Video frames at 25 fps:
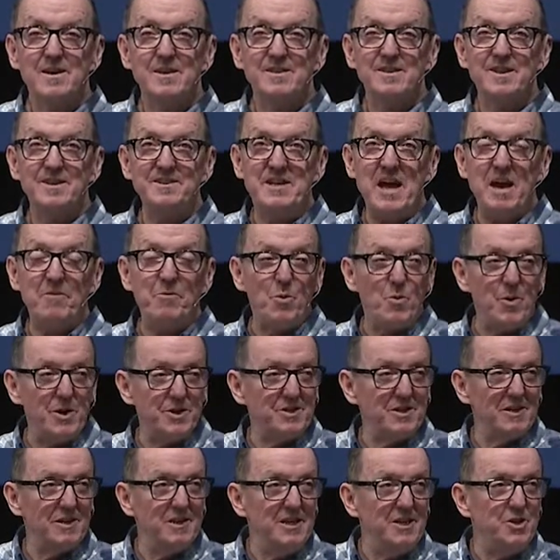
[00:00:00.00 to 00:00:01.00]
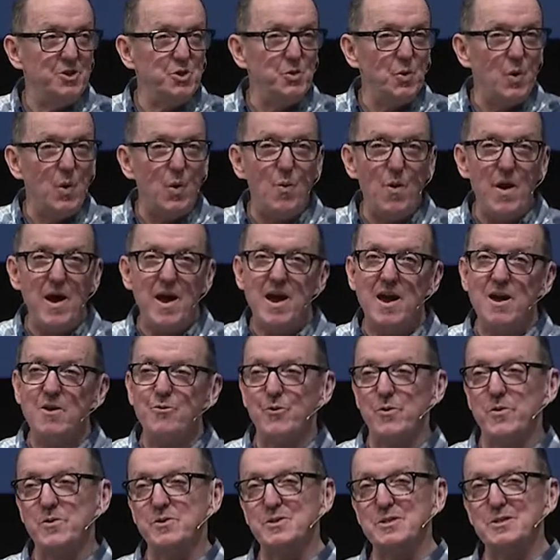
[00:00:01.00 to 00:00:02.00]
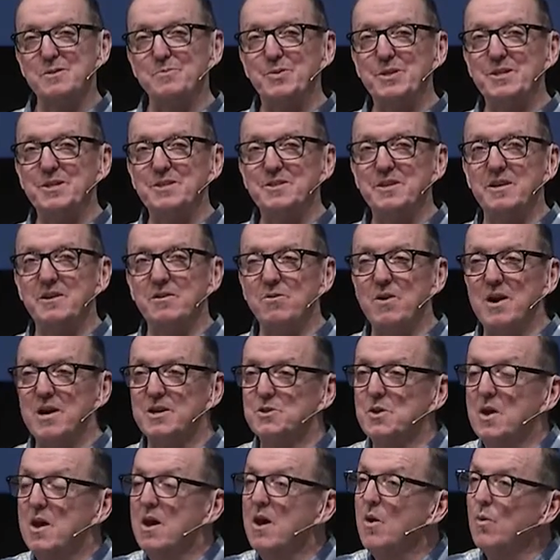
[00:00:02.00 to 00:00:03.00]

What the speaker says: The devil wants to lead you away from the simplicity of Christ.